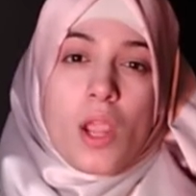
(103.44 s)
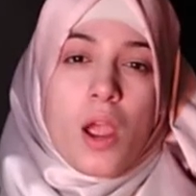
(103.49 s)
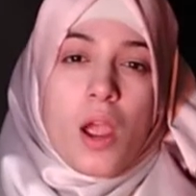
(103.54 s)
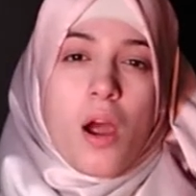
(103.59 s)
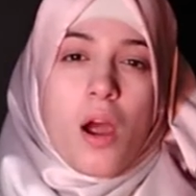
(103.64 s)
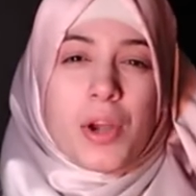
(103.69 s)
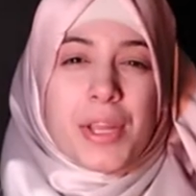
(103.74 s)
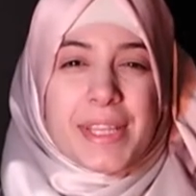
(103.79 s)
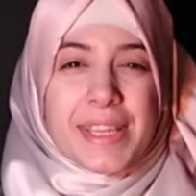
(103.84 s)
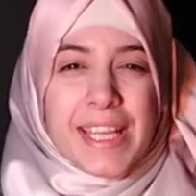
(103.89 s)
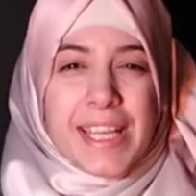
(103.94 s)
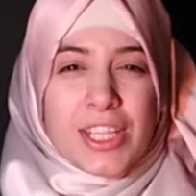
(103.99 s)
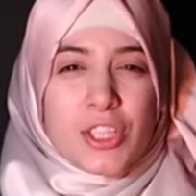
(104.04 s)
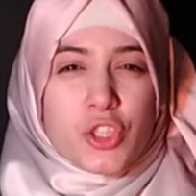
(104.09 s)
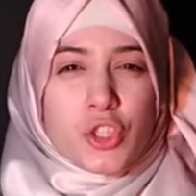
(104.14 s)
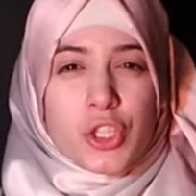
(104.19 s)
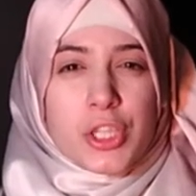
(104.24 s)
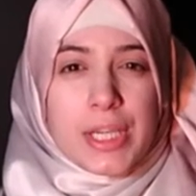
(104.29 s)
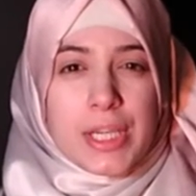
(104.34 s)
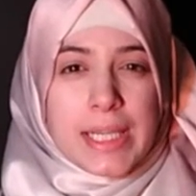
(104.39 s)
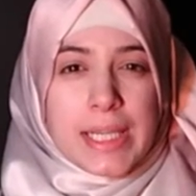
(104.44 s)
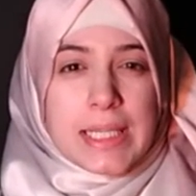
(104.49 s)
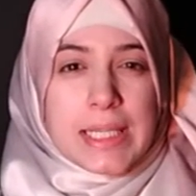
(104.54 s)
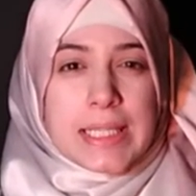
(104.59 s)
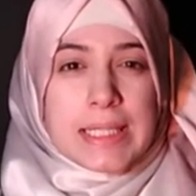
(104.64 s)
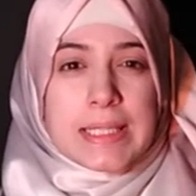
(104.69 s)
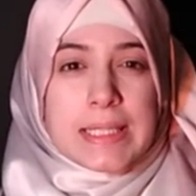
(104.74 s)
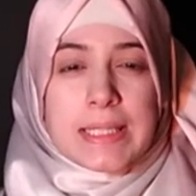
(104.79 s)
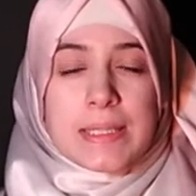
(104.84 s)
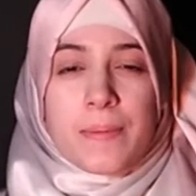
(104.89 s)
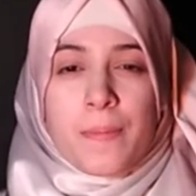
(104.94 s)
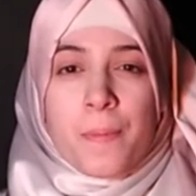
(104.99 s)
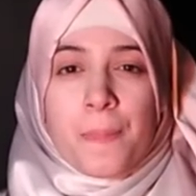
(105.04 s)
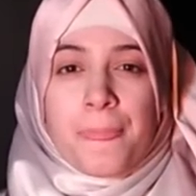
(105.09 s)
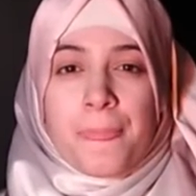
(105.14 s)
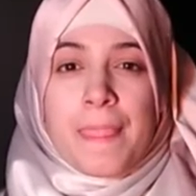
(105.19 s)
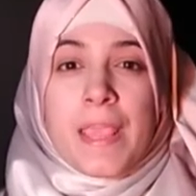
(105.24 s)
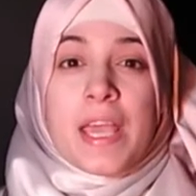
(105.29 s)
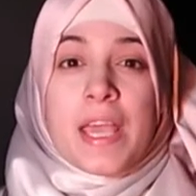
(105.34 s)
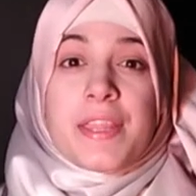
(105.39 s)
Architecture is
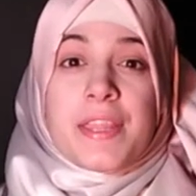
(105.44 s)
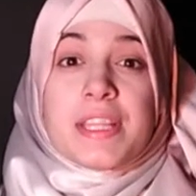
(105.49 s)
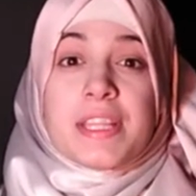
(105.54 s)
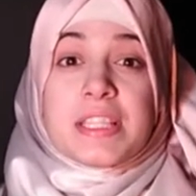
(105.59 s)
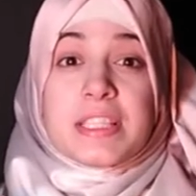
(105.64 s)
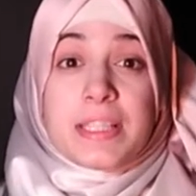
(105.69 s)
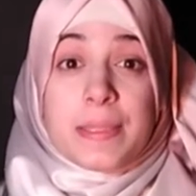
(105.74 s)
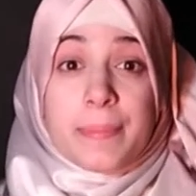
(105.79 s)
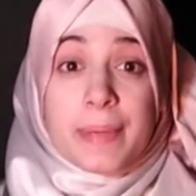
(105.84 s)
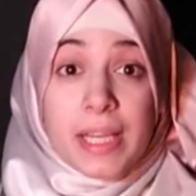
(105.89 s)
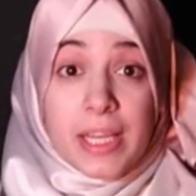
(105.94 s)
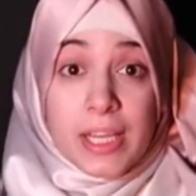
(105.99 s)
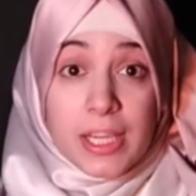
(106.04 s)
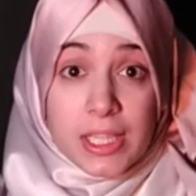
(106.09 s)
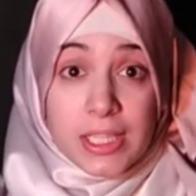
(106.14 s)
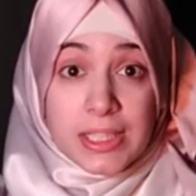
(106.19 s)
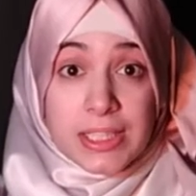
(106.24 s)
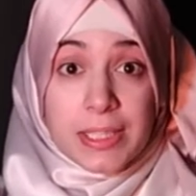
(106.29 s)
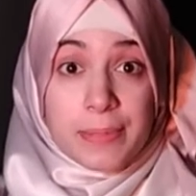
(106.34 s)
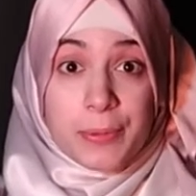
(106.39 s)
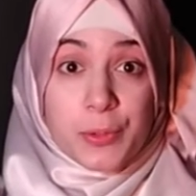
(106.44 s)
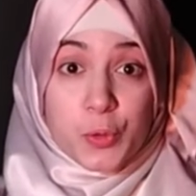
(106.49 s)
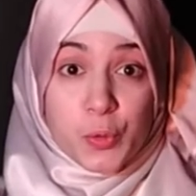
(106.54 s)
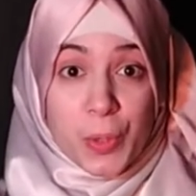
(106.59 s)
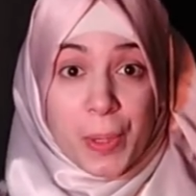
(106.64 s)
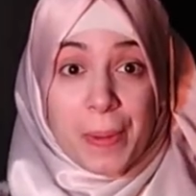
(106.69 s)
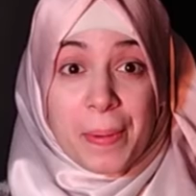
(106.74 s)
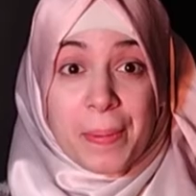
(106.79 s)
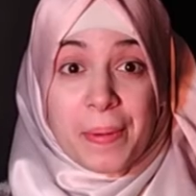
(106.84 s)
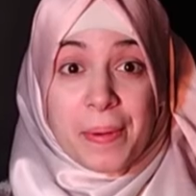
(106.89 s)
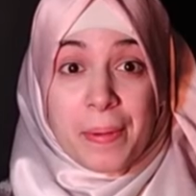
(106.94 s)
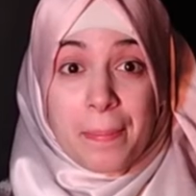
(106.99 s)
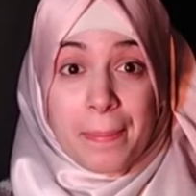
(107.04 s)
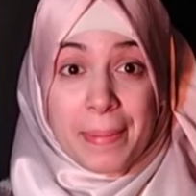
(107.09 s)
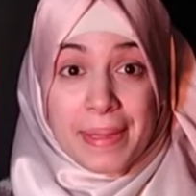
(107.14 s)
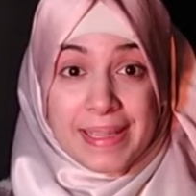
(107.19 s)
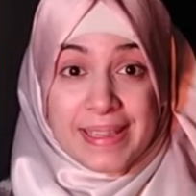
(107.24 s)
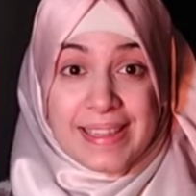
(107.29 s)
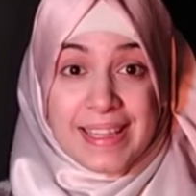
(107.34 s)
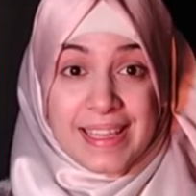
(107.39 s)
the similarity between
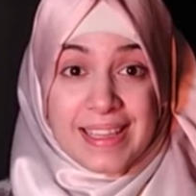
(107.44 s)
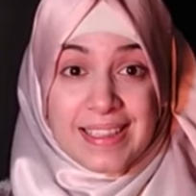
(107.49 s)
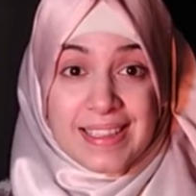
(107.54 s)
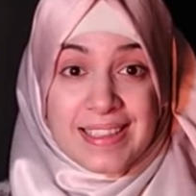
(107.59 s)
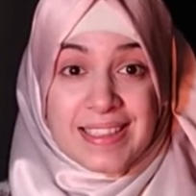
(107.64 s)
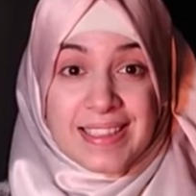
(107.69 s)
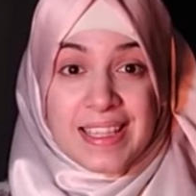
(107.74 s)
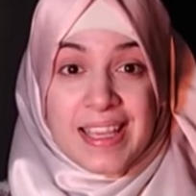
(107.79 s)
buildings.